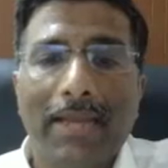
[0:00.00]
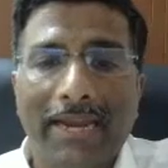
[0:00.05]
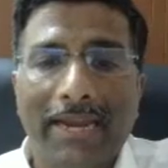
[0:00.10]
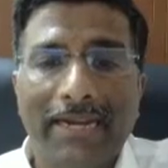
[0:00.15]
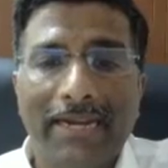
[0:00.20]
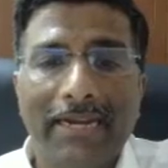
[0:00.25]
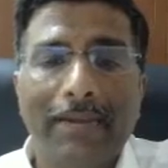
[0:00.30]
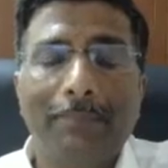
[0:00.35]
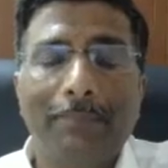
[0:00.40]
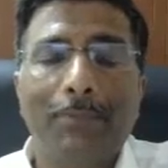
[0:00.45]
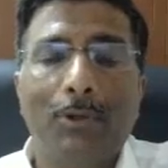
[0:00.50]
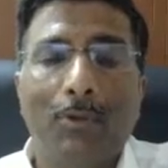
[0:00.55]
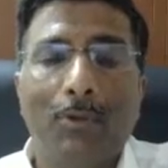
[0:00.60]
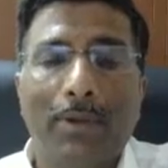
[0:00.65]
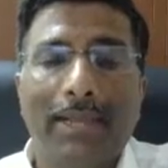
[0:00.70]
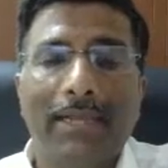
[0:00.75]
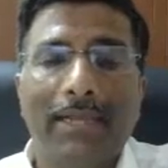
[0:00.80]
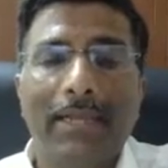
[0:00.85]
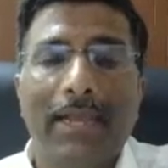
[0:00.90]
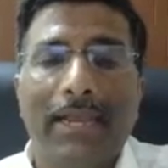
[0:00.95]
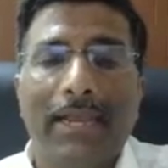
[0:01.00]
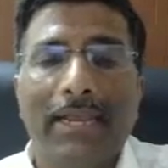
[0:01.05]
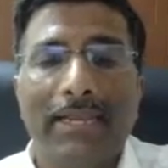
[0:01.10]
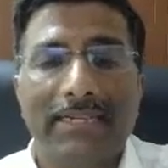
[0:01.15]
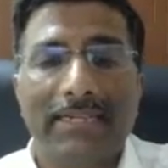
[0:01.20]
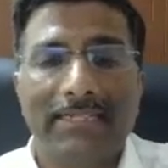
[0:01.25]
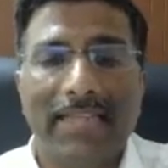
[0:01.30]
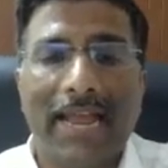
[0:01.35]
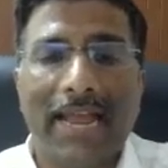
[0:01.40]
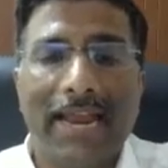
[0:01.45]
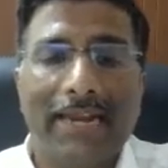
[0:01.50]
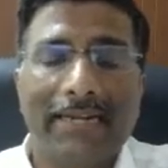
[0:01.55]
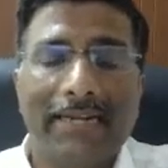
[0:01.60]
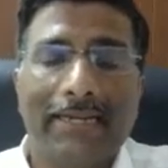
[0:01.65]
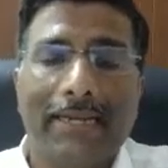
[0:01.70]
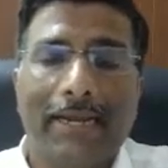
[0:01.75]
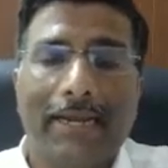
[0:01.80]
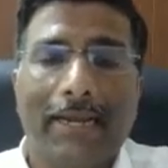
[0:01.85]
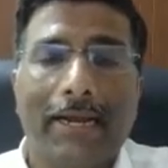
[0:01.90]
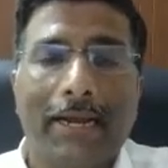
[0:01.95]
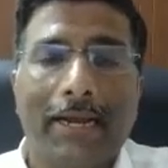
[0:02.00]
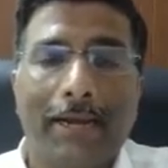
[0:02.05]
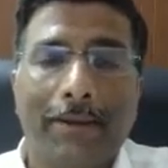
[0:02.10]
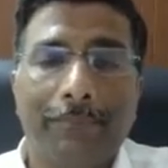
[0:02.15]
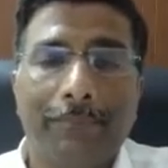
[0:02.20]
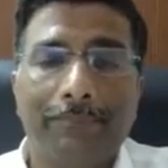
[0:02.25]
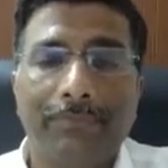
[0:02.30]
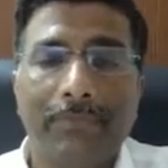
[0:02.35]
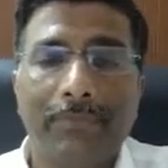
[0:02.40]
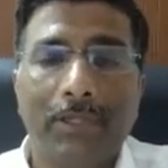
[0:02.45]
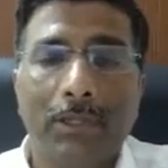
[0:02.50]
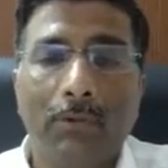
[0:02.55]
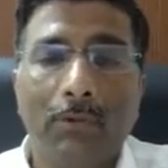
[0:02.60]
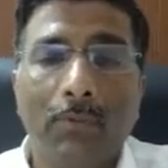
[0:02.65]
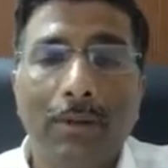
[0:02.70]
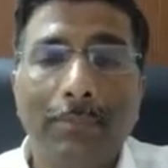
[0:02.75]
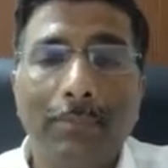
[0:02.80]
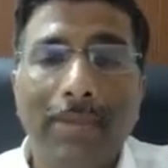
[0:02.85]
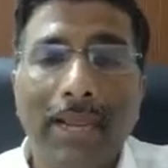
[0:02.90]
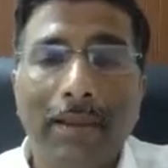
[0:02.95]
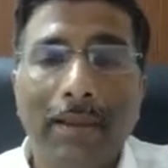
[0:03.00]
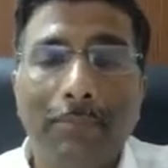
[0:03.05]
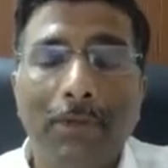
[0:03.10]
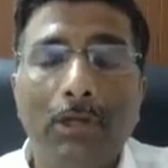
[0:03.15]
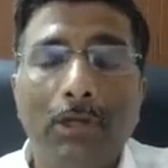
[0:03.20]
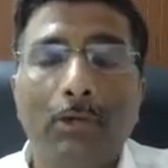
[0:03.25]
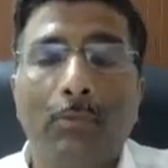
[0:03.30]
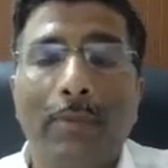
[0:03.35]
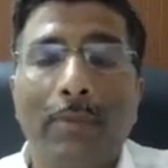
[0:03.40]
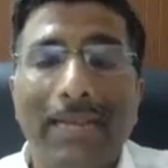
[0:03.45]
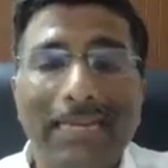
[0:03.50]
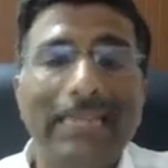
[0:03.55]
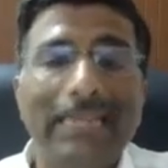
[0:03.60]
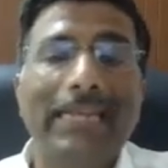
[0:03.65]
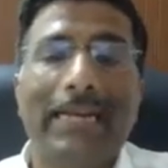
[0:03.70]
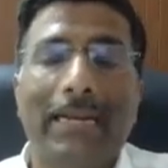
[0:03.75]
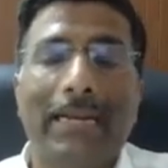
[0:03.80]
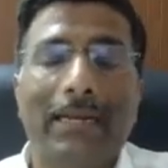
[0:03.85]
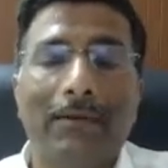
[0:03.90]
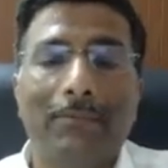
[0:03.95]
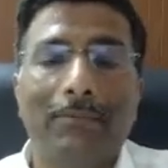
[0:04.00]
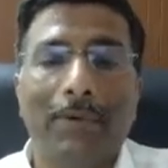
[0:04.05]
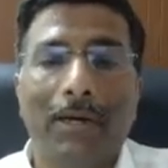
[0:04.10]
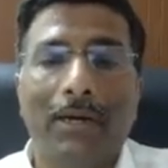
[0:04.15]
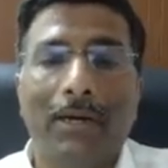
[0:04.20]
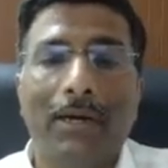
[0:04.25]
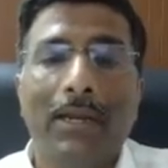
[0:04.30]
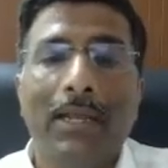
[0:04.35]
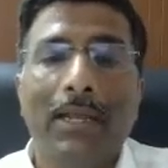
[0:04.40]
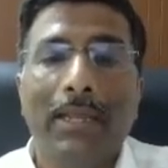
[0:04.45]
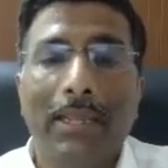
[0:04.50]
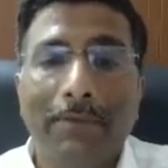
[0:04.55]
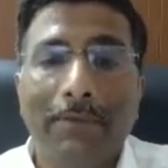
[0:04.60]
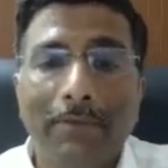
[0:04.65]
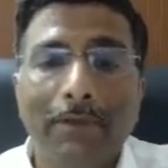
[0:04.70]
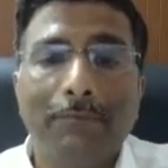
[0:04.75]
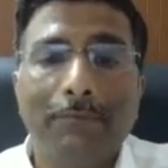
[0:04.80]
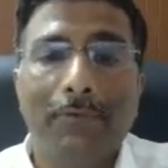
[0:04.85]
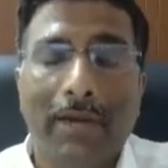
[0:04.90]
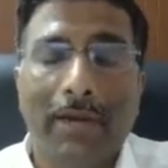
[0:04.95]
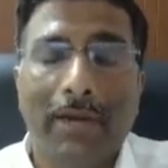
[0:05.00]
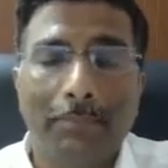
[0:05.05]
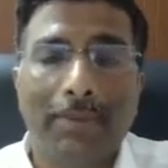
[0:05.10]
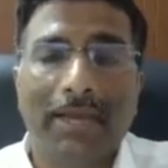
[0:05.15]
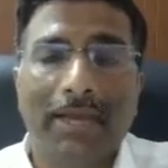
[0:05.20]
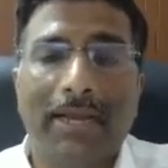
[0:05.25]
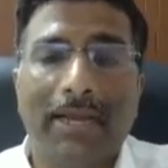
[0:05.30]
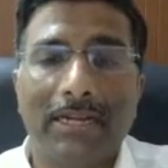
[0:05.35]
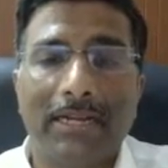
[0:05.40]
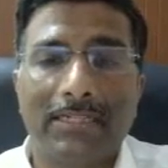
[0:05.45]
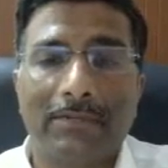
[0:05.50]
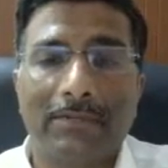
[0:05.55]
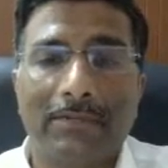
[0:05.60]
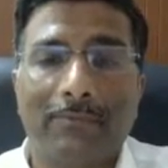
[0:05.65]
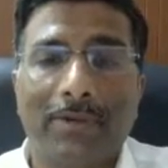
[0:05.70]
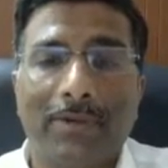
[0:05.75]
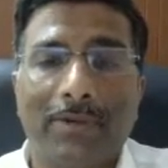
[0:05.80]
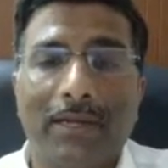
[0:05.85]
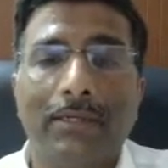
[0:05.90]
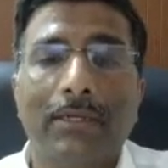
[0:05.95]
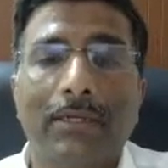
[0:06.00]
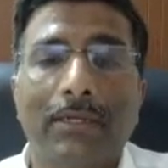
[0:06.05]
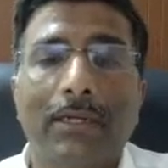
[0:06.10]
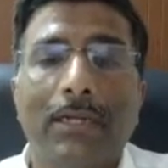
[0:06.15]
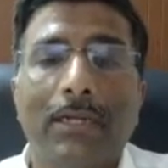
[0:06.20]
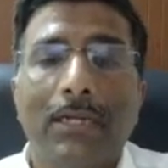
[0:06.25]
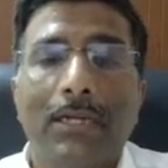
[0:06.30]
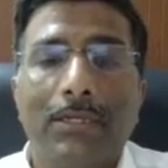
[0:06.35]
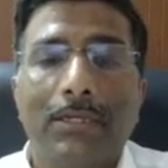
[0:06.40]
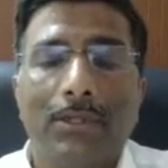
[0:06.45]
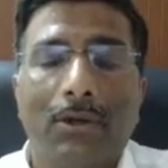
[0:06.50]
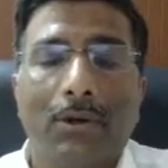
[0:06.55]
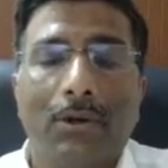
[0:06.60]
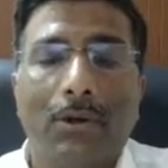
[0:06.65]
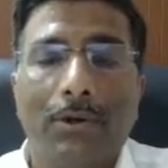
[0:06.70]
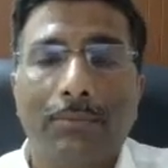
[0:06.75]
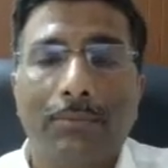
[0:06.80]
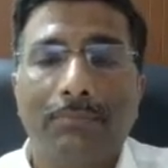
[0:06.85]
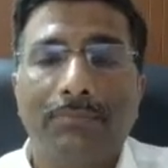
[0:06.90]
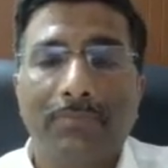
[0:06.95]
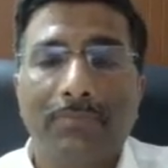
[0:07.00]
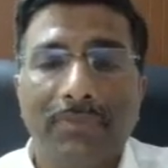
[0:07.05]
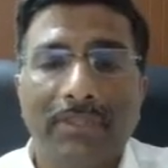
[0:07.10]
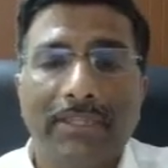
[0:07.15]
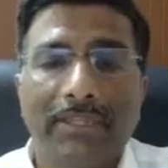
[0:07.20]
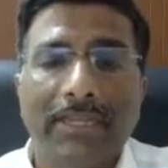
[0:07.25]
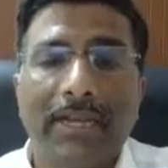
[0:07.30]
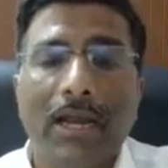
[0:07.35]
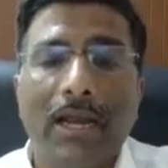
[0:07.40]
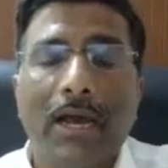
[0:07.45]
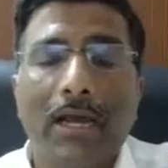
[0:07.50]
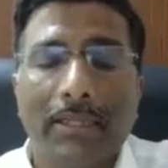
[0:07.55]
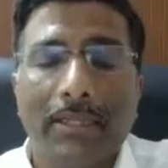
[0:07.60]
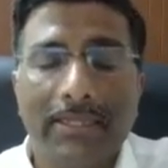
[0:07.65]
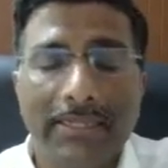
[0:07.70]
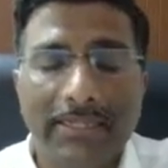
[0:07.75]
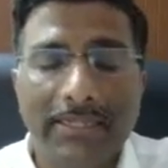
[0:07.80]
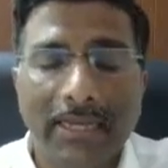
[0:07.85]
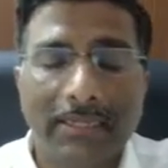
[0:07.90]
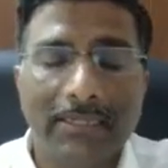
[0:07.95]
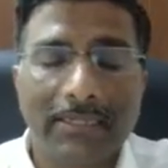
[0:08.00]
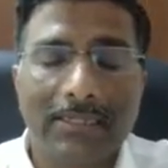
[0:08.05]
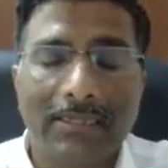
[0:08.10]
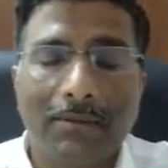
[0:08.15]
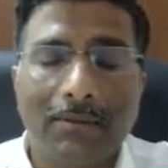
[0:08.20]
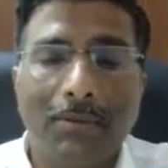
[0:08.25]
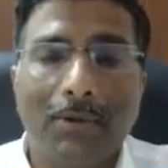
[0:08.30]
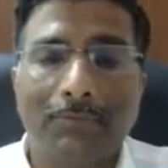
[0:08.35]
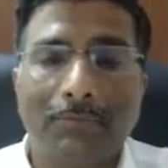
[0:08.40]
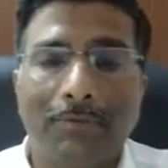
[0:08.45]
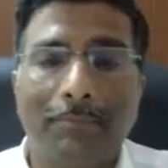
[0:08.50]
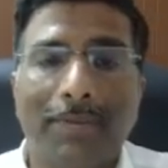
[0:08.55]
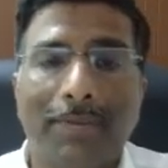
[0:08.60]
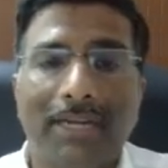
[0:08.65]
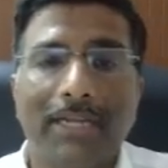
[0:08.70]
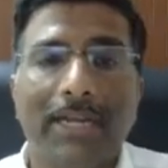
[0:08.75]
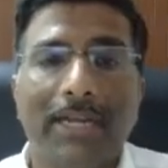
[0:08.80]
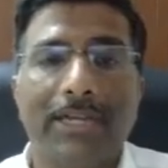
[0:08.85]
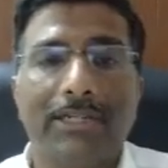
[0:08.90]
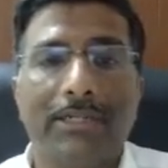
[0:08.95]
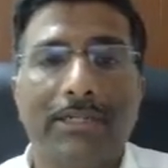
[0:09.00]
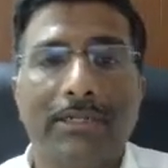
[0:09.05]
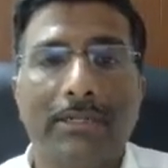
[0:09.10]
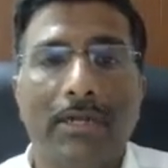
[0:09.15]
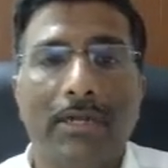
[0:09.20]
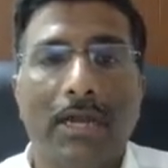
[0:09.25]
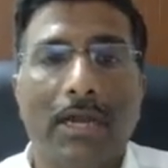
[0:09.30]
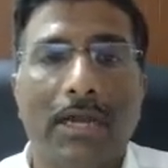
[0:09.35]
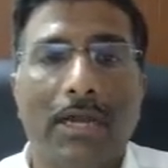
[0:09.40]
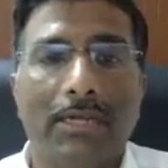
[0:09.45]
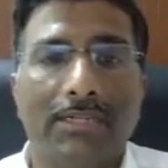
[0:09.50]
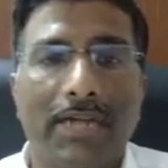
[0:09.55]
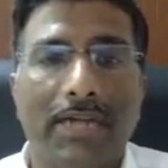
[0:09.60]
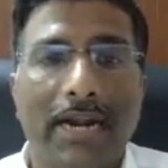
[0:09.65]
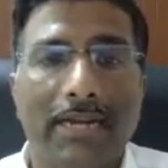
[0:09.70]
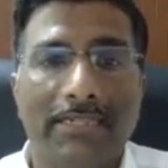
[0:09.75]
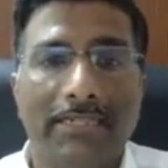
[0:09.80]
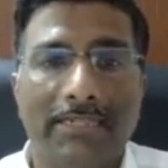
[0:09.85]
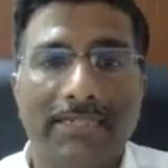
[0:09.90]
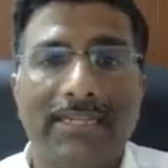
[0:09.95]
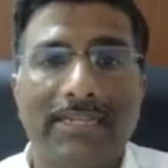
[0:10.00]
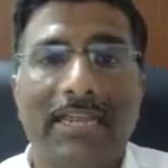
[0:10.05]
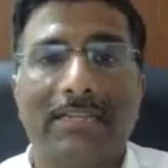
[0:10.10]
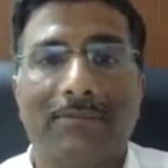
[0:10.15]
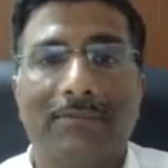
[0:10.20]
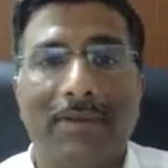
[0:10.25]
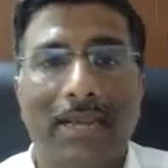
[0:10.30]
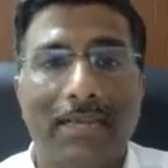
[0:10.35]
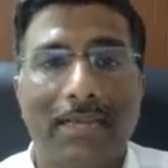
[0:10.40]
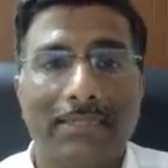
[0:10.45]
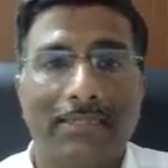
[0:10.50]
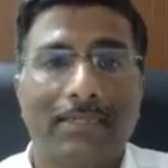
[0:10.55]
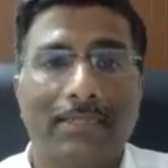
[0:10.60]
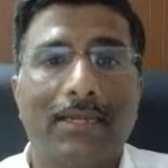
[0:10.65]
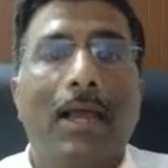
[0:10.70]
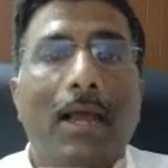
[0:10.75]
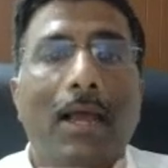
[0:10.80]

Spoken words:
end up doing is that you will be able to quickly recover even if you're hit by a ransomware. So these are some of the mitigation strategies, as well as